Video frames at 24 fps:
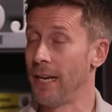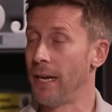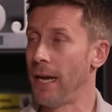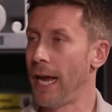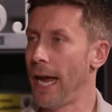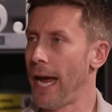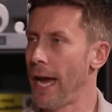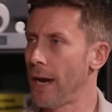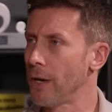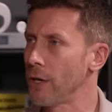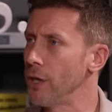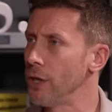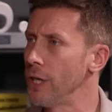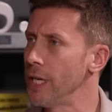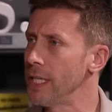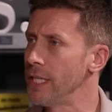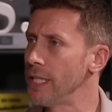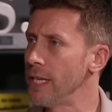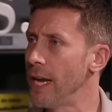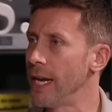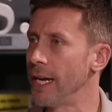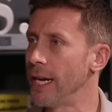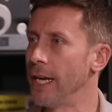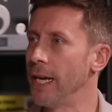how good is
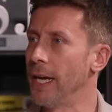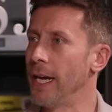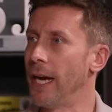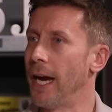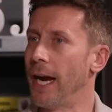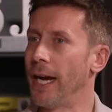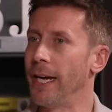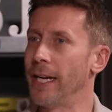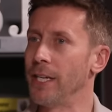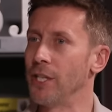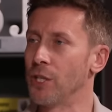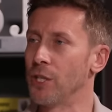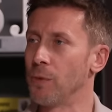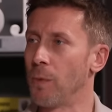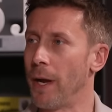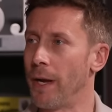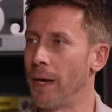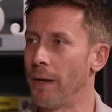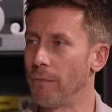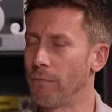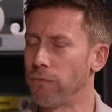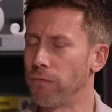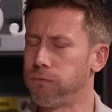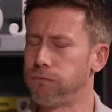he? And he just went,